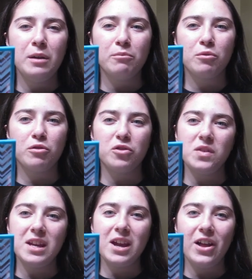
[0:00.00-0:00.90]

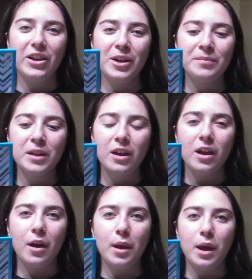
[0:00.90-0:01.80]
maroony color
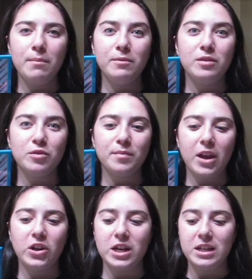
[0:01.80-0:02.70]
in through my
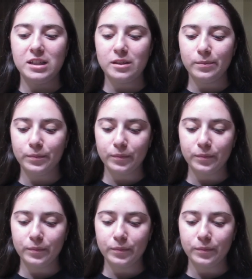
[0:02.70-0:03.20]
crease.